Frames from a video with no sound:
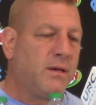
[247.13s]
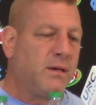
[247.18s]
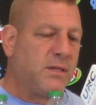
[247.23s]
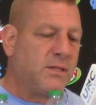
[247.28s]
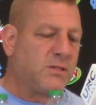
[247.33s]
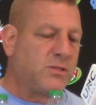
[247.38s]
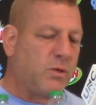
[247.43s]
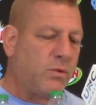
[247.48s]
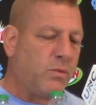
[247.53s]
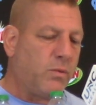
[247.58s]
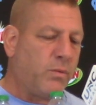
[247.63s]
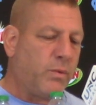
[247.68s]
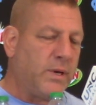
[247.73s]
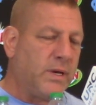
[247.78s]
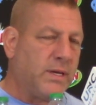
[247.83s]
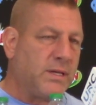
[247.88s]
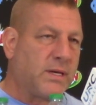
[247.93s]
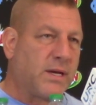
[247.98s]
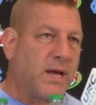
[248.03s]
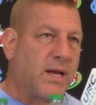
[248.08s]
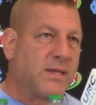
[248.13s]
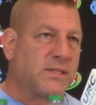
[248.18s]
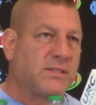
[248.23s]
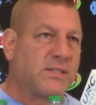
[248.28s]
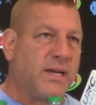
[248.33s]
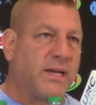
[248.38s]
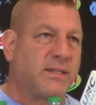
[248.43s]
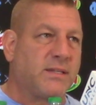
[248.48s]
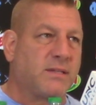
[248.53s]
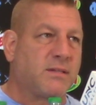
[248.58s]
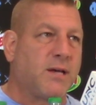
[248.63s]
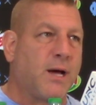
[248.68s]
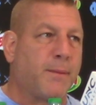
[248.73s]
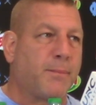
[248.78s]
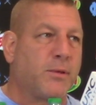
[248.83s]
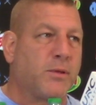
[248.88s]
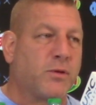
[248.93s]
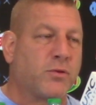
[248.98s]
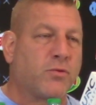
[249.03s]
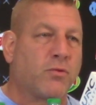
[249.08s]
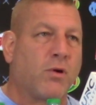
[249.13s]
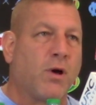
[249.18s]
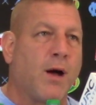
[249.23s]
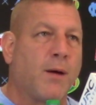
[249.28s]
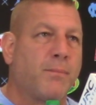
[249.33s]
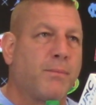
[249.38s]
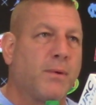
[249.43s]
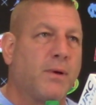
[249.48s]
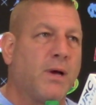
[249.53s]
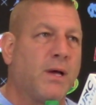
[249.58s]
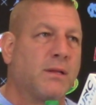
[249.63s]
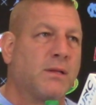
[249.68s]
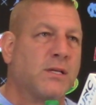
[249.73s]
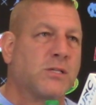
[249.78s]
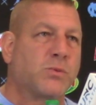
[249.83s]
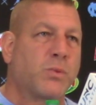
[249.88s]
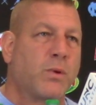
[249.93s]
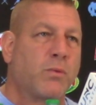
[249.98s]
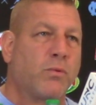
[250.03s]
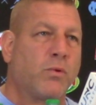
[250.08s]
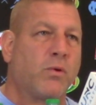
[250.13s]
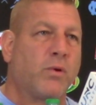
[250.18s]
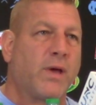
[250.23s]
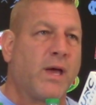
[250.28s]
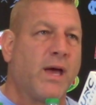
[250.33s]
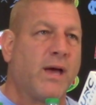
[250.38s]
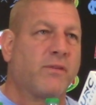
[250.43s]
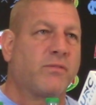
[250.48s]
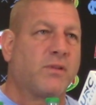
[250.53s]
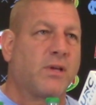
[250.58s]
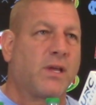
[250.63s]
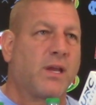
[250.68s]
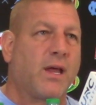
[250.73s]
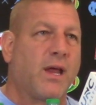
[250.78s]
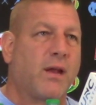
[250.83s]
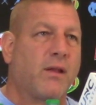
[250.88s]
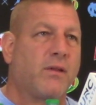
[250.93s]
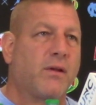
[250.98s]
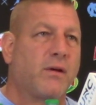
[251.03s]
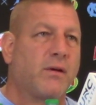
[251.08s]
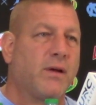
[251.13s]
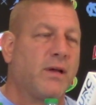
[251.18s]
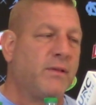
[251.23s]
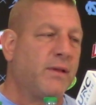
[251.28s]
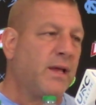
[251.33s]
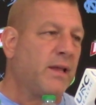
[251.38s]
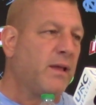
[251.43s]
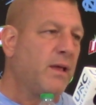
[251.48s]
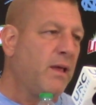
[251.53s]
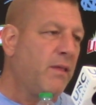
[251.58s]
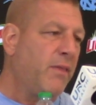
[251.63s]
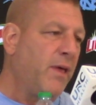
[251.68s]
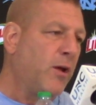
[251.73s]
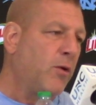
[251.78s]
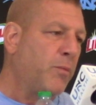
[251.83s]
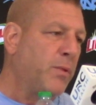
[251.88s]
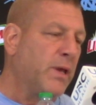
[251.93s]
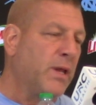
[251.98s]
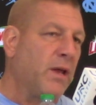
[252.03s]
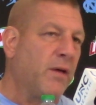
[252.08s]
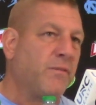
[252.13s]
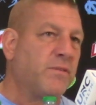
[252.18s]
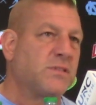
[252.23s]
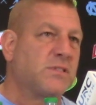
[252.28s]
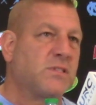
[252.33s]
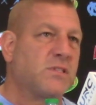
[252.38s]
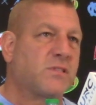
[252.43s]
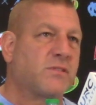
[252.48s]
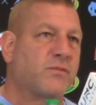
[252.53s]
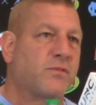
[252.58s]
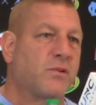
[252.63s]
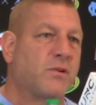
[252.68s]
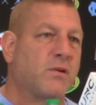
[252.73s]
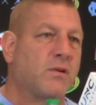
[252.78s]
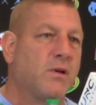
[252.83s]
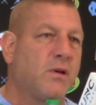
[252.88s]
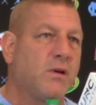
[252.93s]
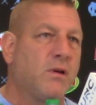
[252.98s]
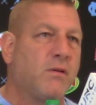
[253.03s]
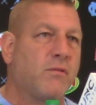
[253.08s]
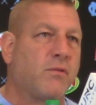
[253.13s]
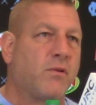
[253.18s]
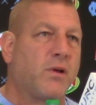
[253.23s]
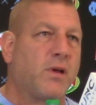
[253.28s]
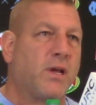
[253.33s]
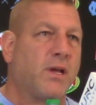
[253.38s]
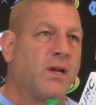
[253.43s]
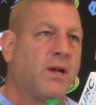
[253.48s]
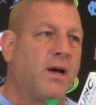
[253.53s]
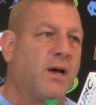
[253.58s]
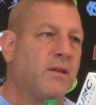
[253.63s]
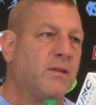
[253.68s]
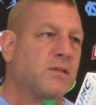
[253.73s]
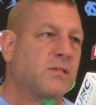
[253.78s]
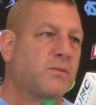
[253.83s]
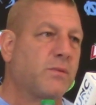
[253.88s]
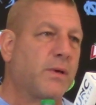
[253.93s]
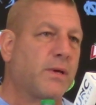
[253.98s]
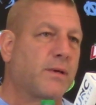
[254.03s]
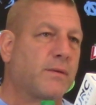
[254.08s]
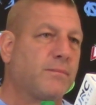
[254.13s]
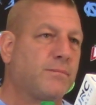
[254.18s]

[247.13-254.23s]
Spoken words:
And so we need to kind of stay at the top of the drop unless we really have to get out of there. And that'll be an emphasis for he and I this week.